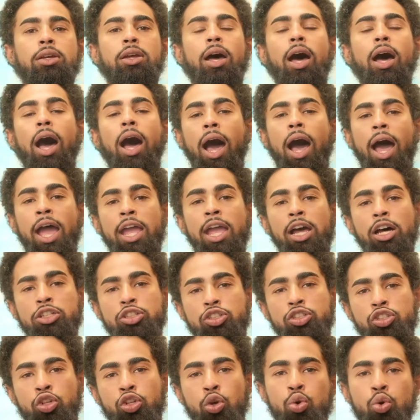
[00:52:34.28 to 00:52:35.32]
I
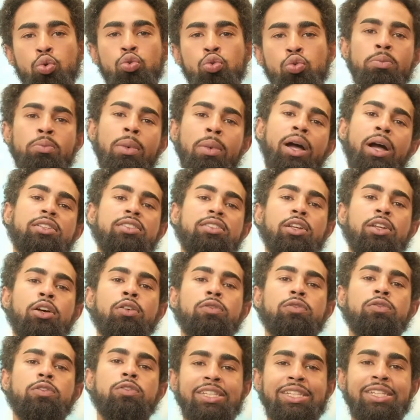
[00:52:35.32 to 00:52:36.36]
attune
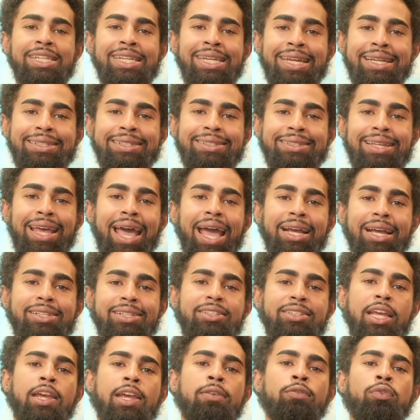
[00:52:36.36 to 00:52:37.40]
myself to the exact
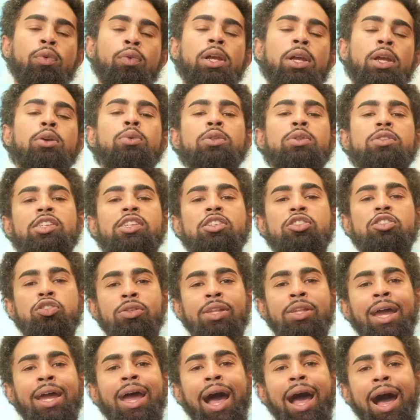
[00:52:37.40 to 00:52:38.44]
same frequency so
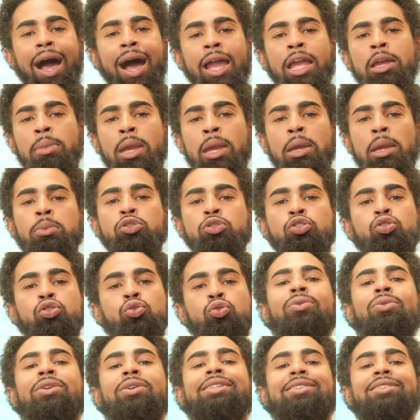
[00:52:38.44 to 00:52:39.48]
that I am able to
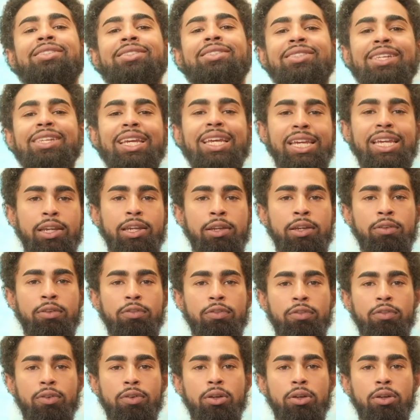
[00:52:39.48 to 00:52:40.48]
receive.